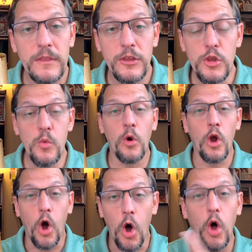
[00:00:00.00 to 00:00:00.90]
You are
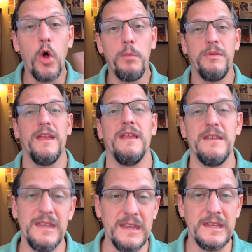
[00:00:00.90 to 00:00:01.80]
all playing
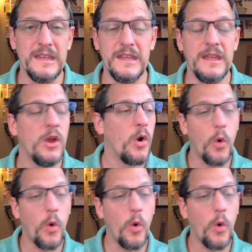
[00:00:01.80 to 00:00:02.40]
D&D